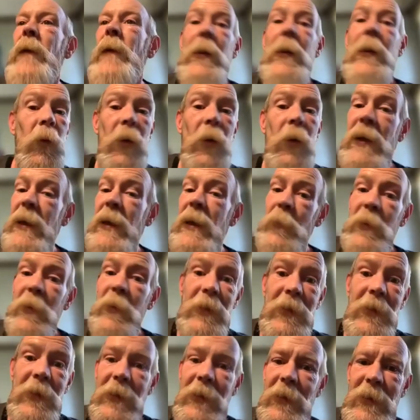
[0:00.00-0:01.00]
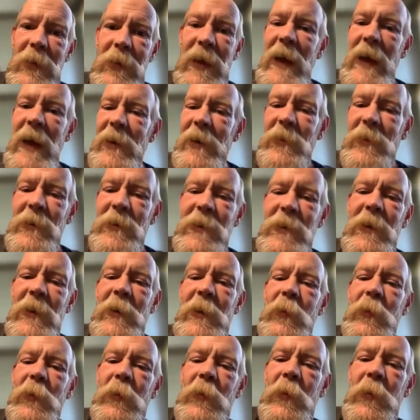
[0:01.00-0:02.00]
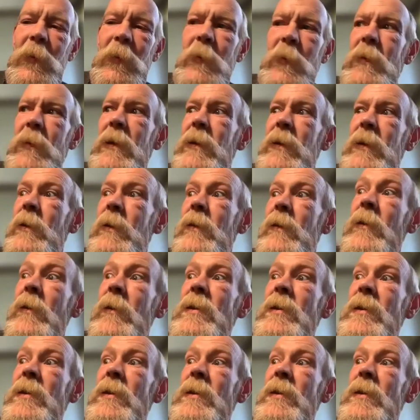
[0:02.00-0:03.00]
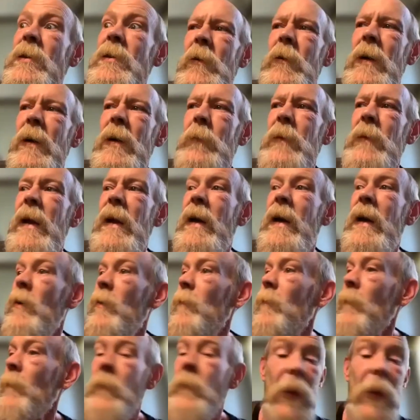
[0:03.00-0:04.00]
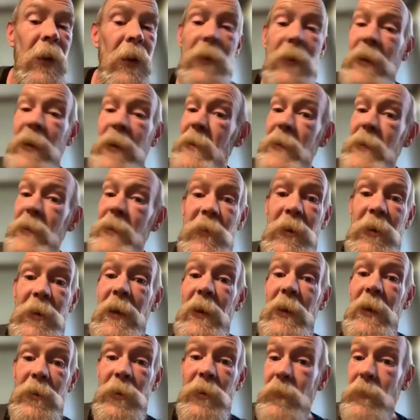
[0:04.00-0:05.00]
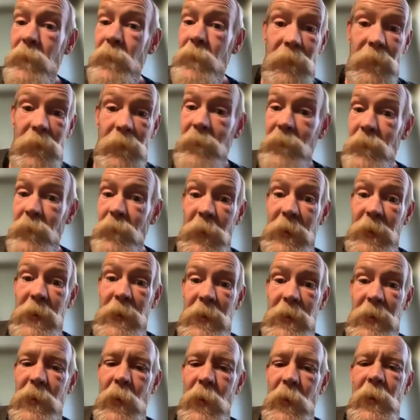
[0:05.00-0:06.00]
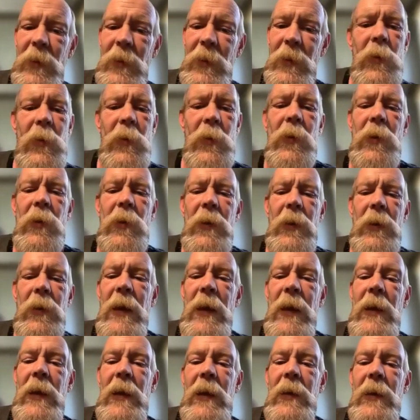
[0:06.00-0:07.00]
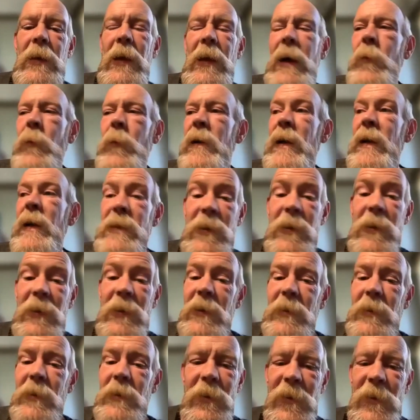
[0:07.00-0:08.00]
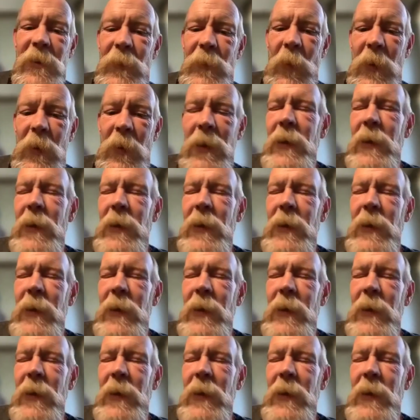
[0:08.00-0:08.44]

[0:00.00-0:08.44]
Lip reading: And working with the actors that go through the university program now, things have changed, which is totally cool. And that way I still get to learn more.